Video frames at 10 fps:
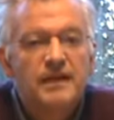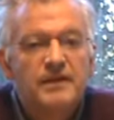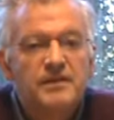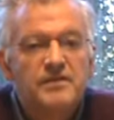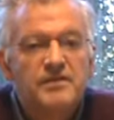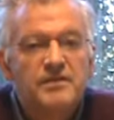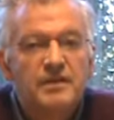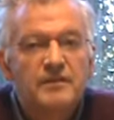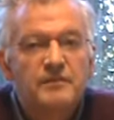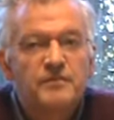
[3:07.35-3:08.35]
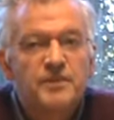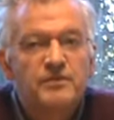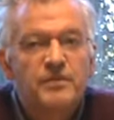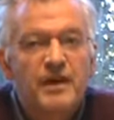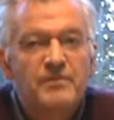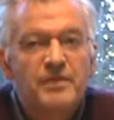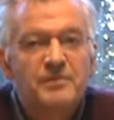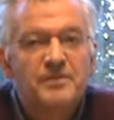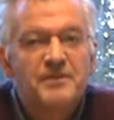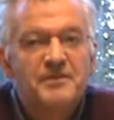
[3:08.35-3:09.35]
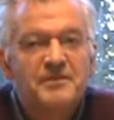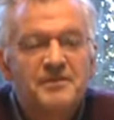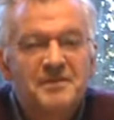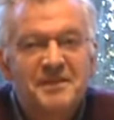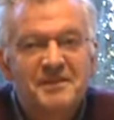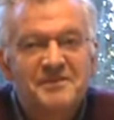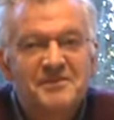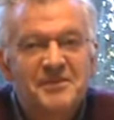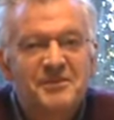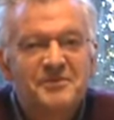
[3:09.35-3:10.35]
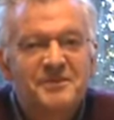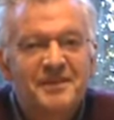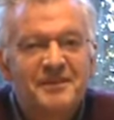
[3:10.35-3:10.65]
guess it's time for me to wrap up here, and so